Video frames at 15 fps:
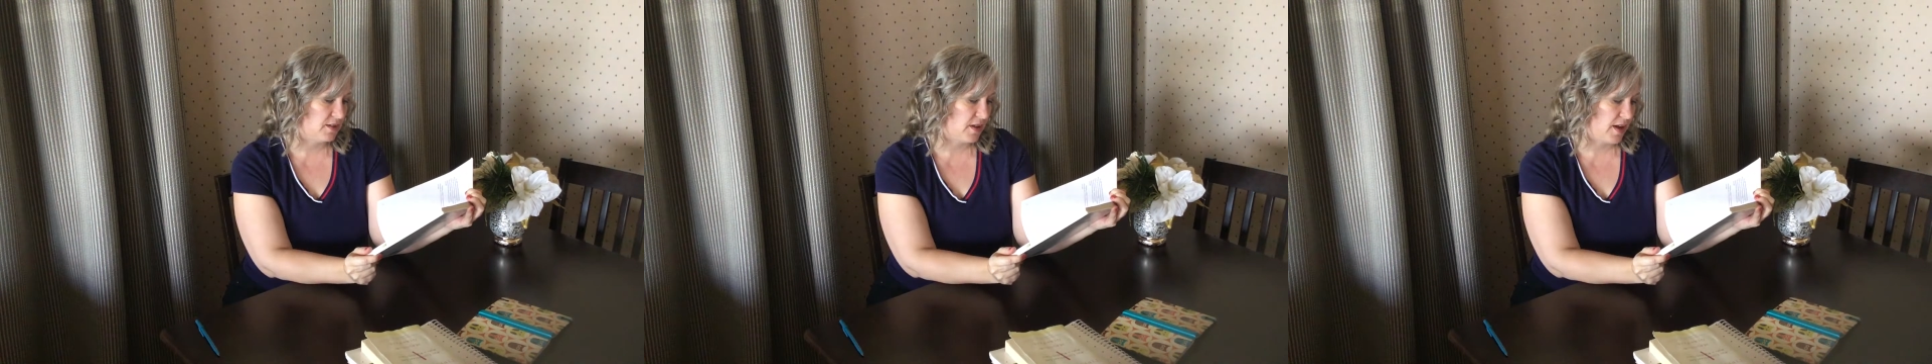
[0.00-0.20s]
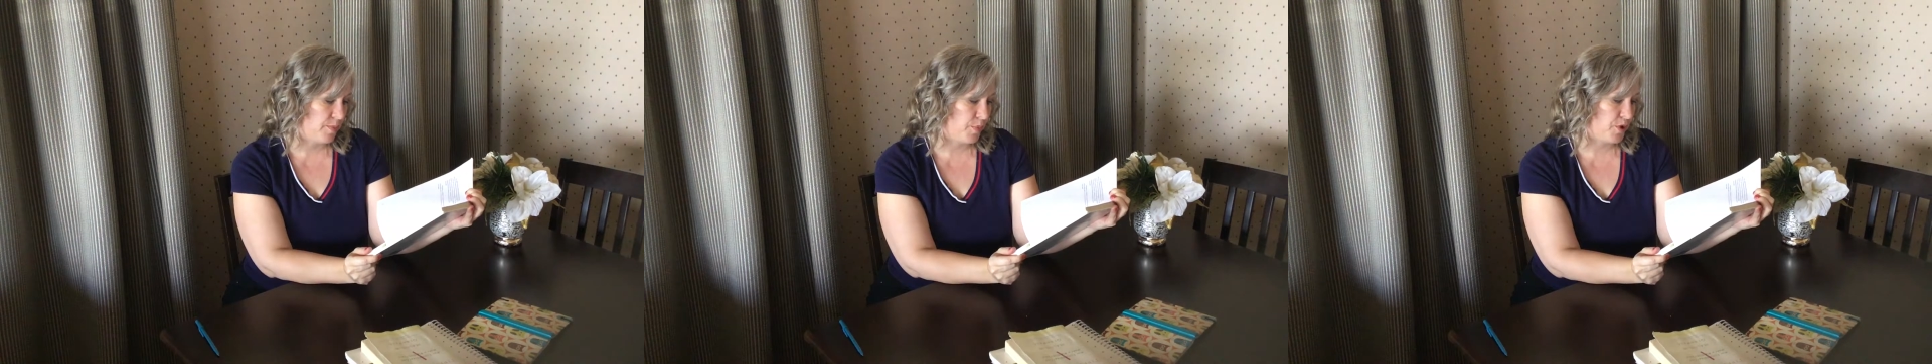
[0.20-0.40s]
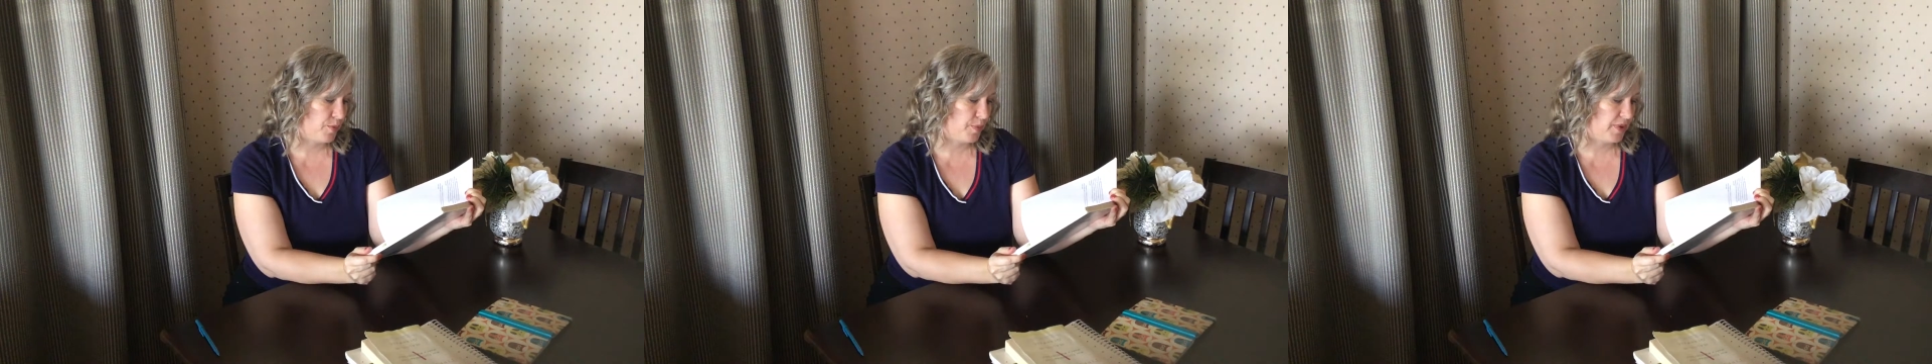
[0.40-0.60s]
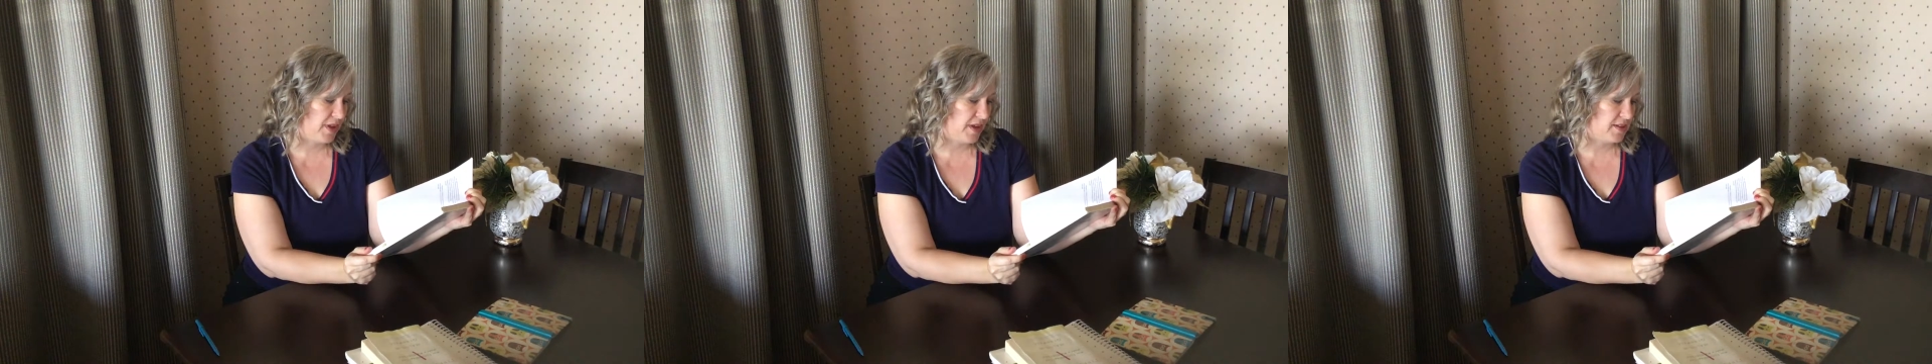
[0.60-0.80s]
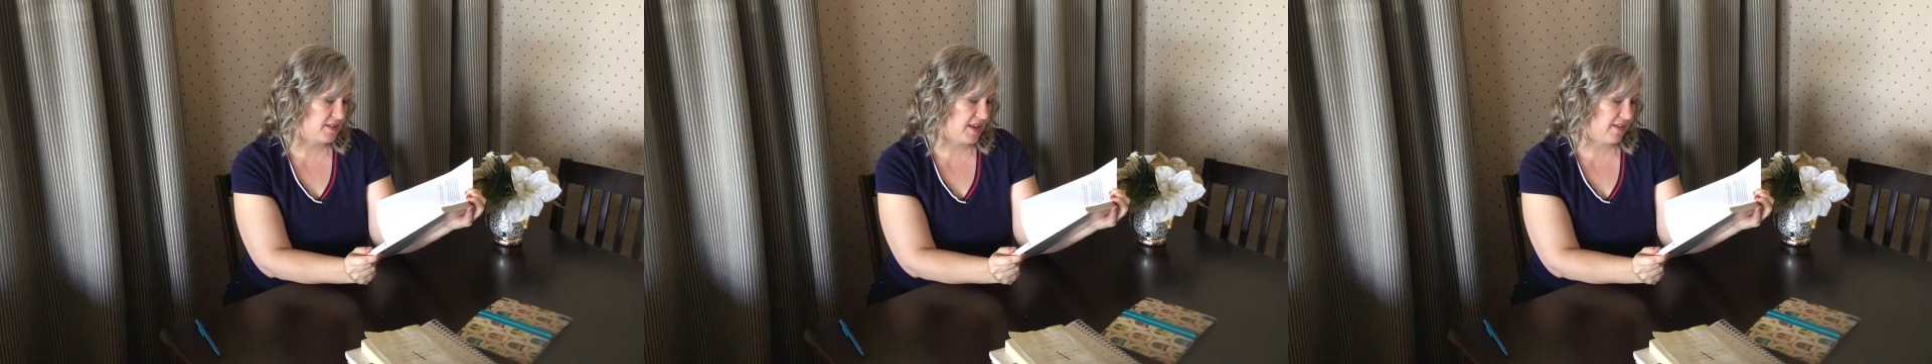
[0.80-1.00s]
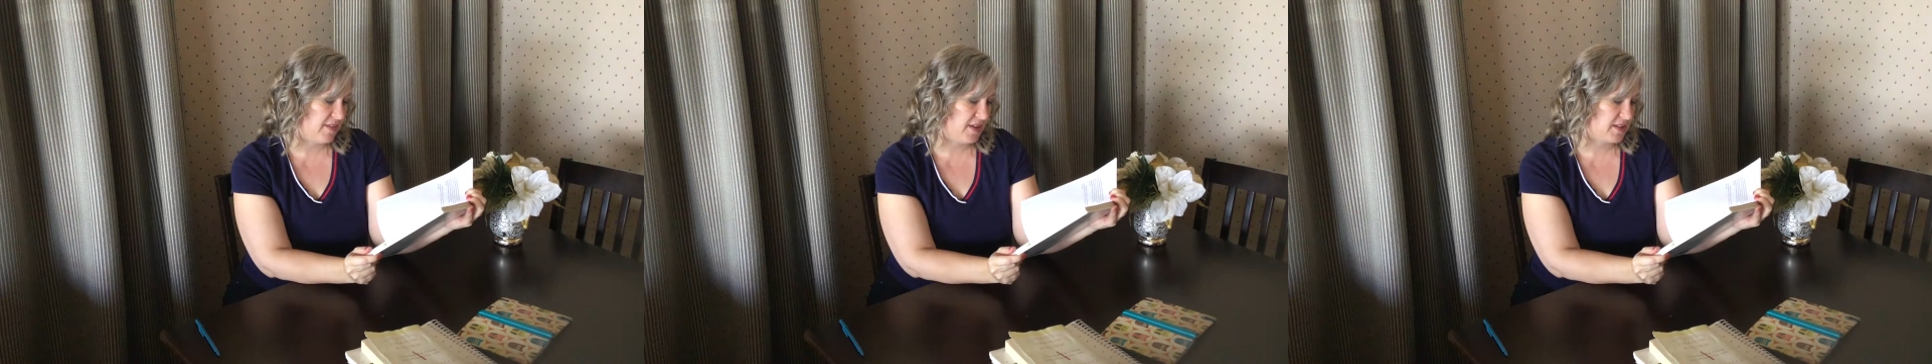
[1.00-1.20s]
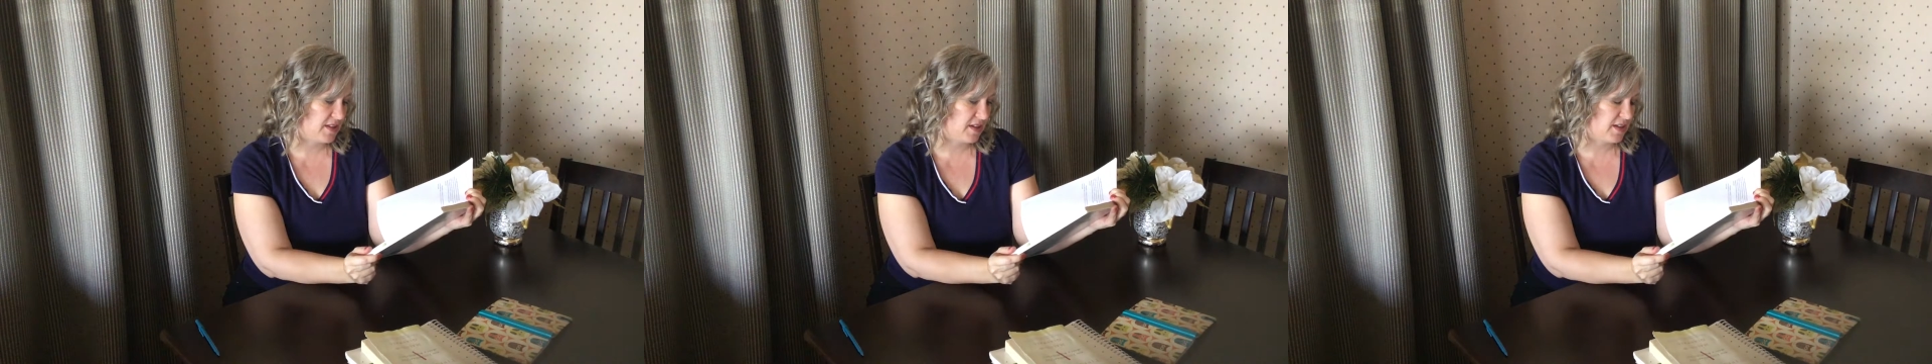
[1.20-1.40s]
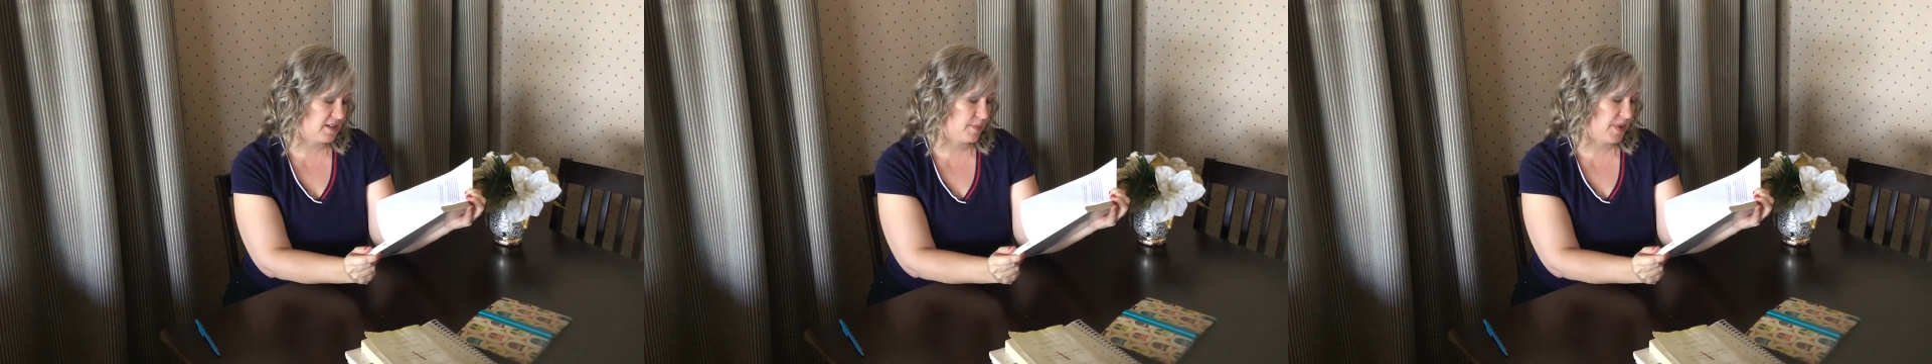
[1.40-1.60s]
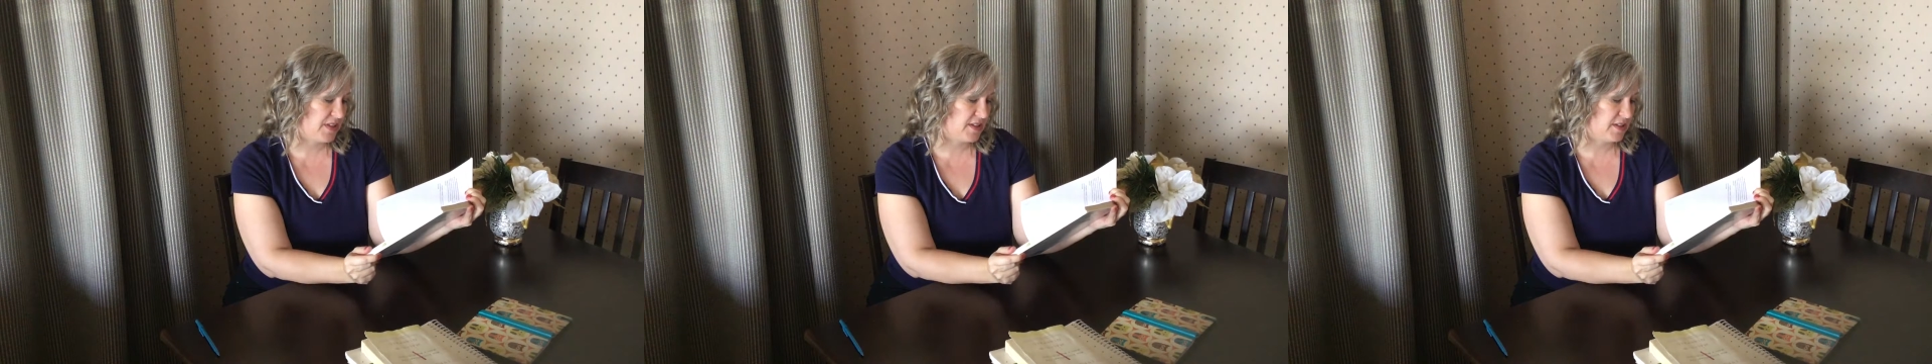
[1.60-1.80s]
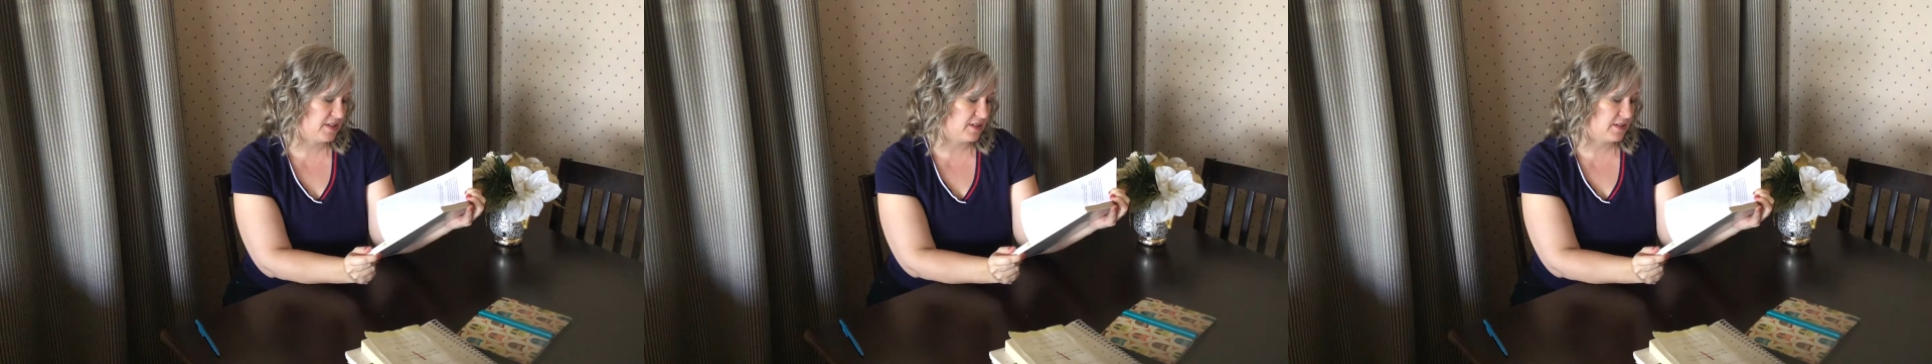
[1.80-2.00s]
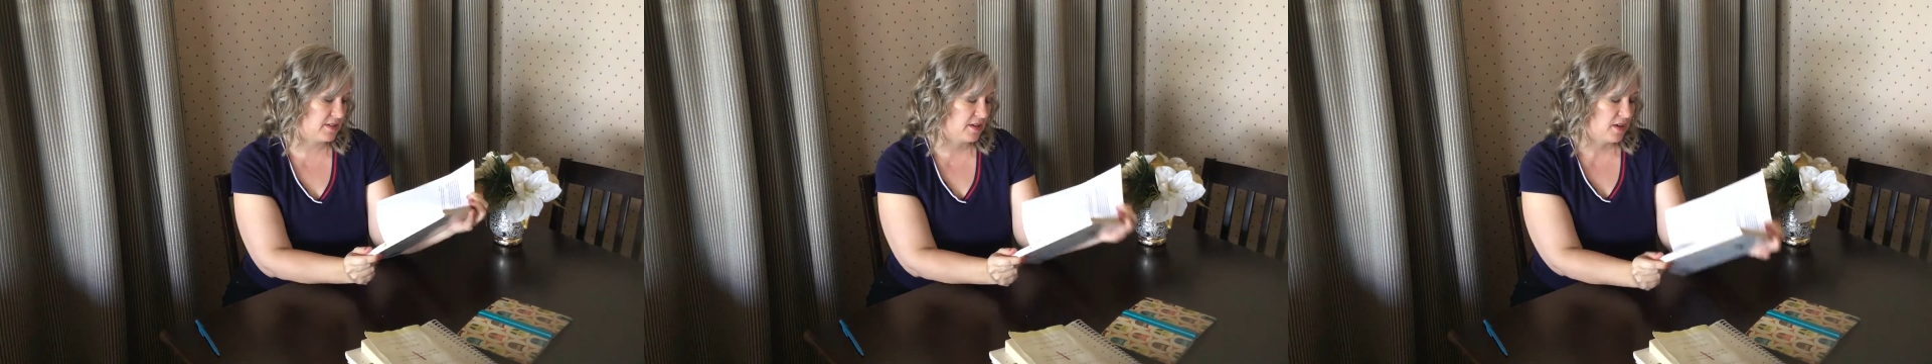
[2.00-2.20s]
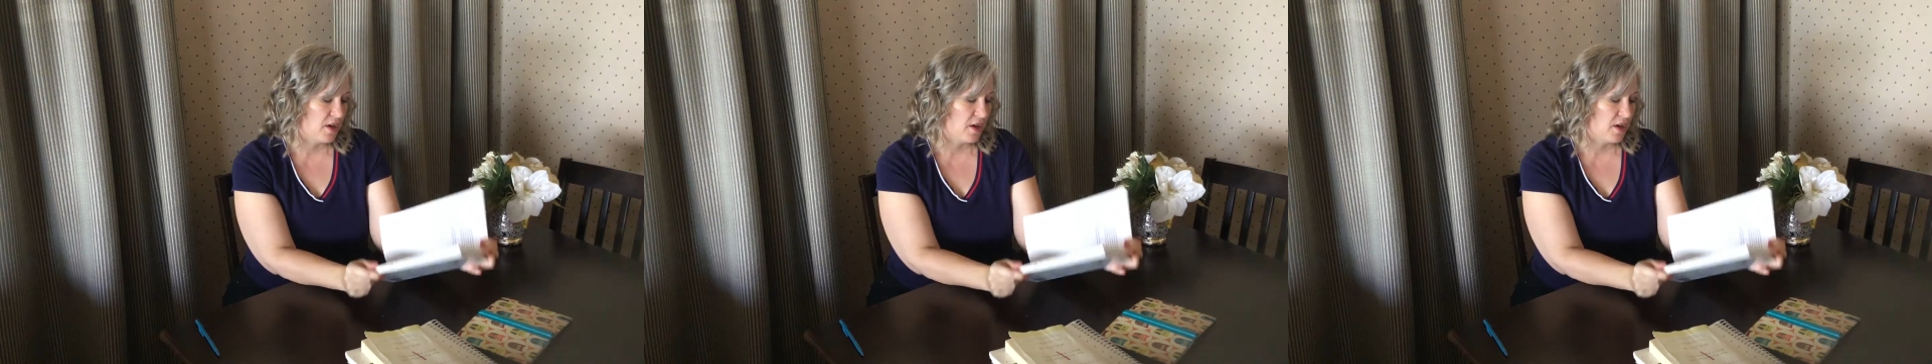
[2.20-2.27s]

hyperbole, savings and expenses.